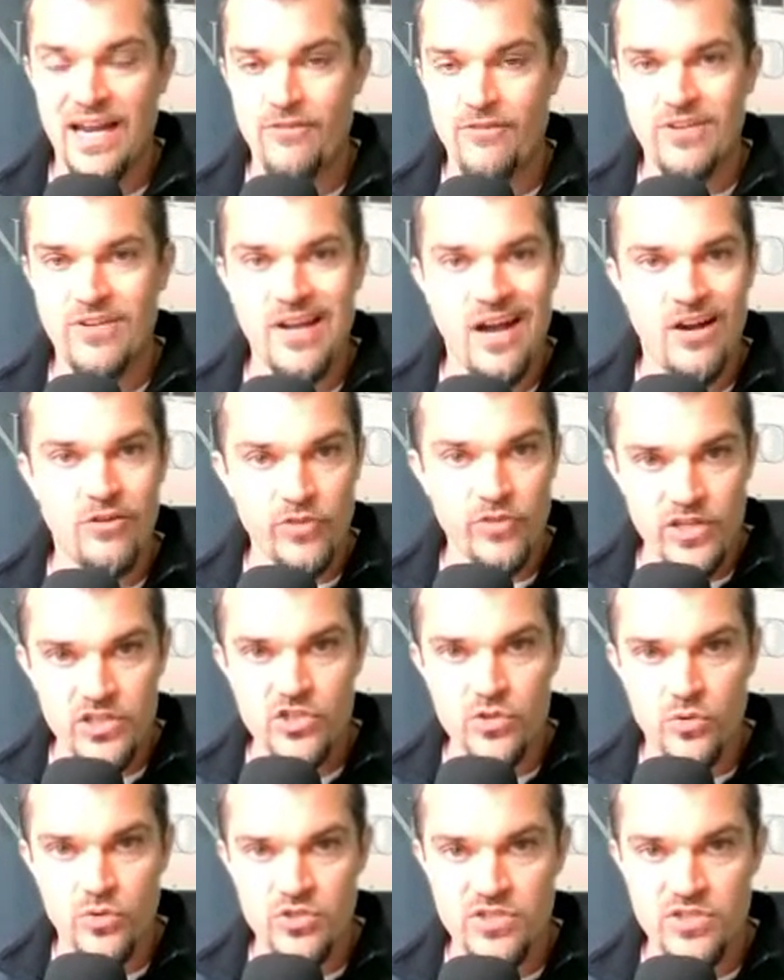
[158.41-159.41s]
I've got
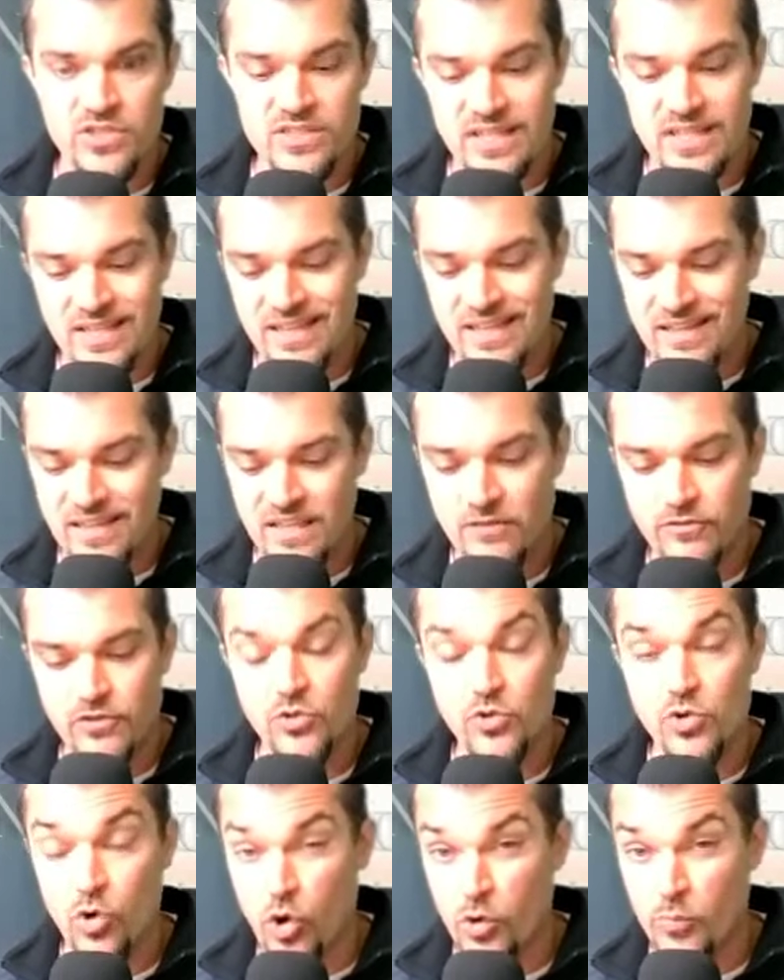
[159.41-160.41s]
resources that can give
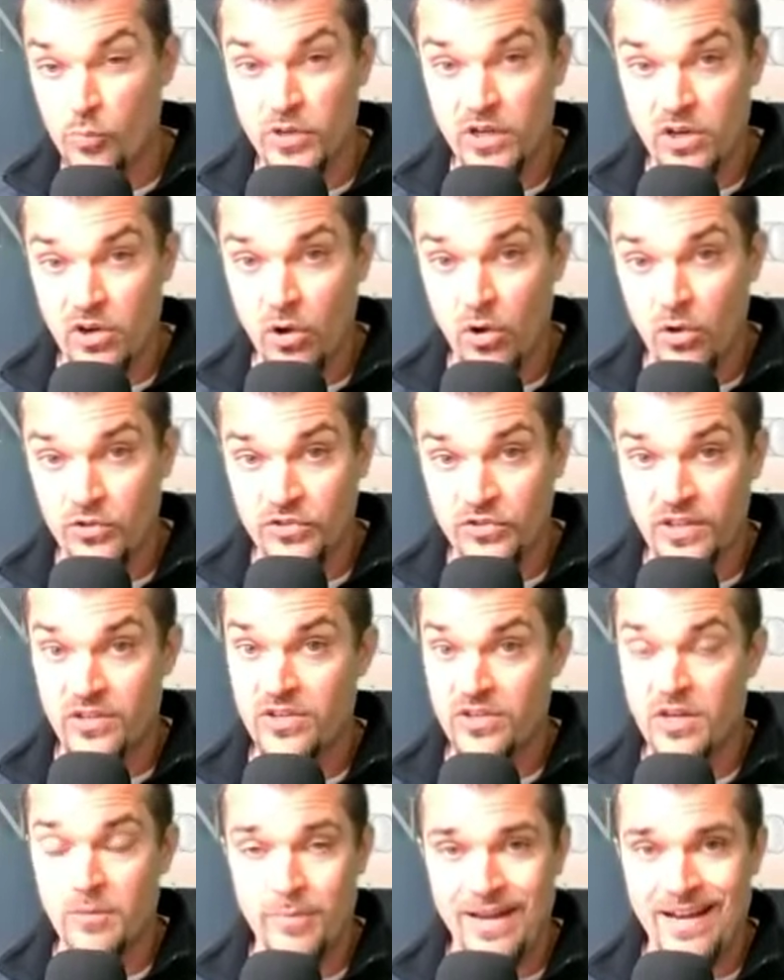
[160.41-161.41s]
you corporate call
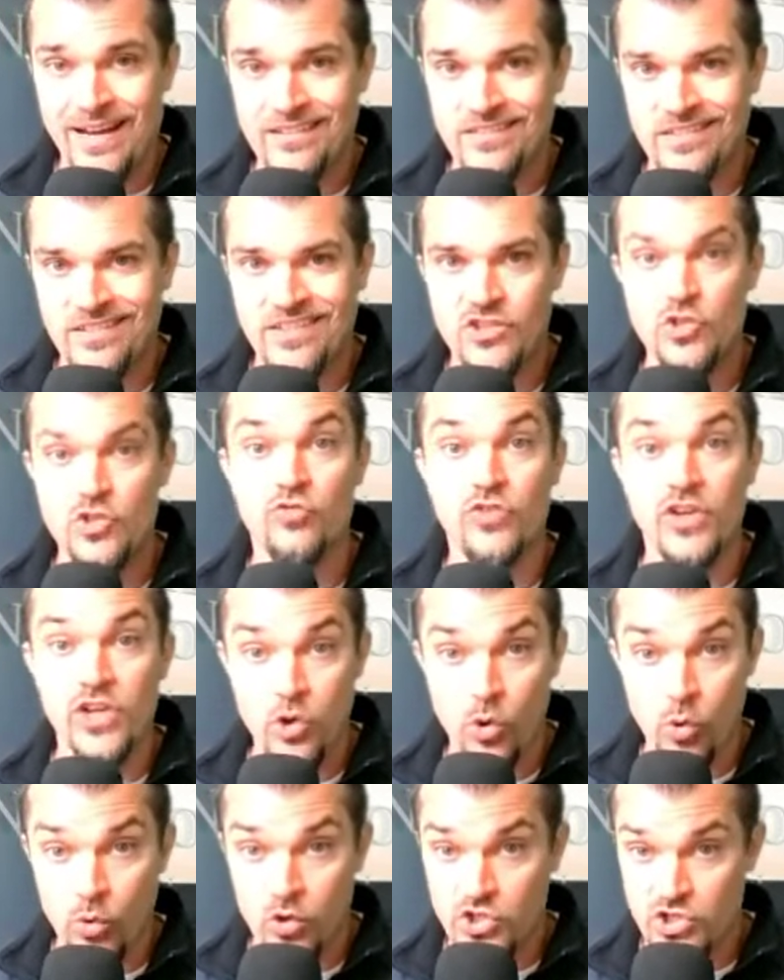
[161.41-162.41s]
center capacity to
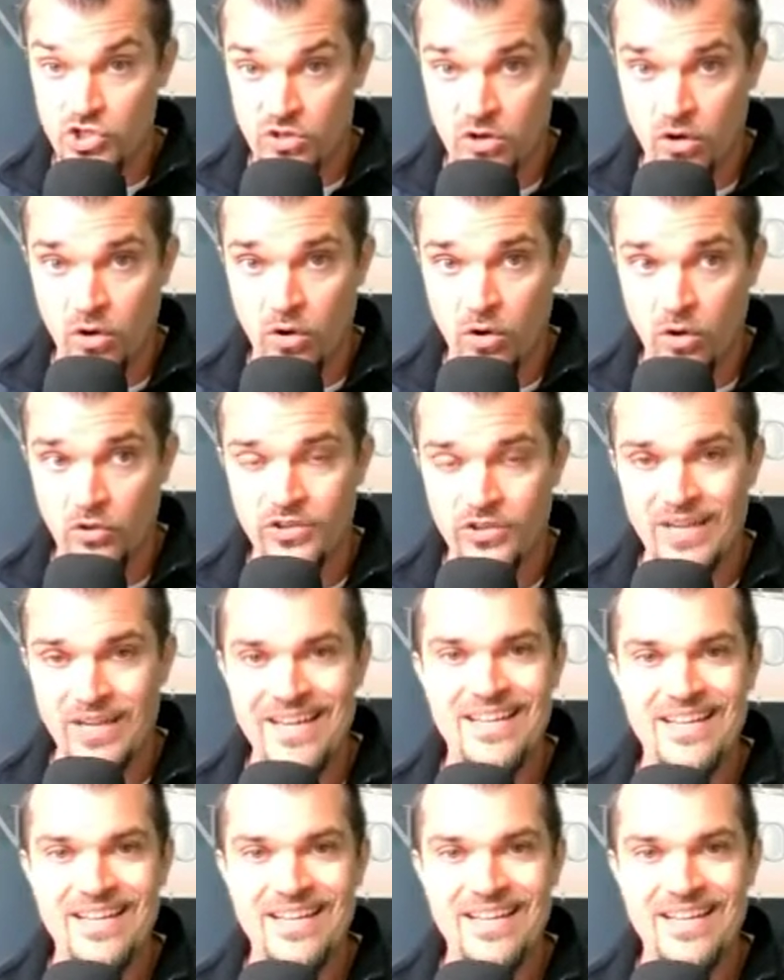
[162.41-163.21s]
record your calls